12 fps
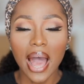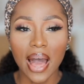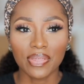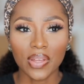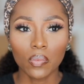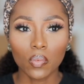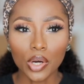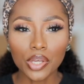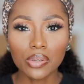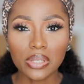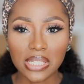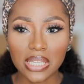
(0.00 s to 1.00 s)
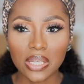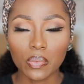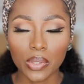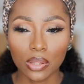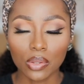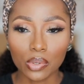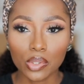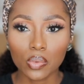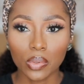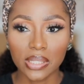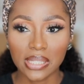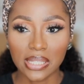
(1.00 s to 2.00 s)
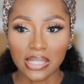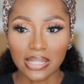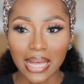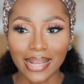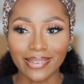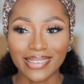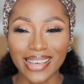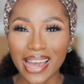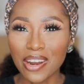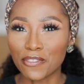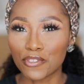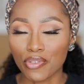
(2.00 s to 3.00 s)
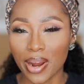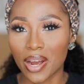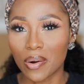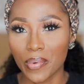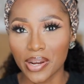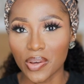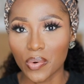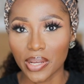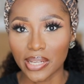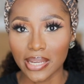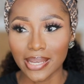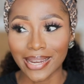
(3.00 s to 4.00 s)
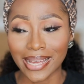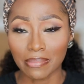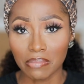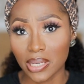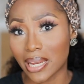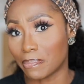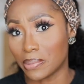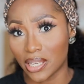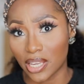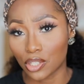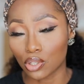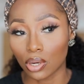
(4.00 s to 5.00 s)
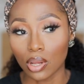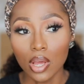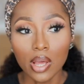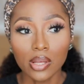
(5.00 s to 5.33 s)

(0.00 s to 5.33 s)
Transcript: and then what you see with those ones is that they kind of dry out really quickly, like mid application.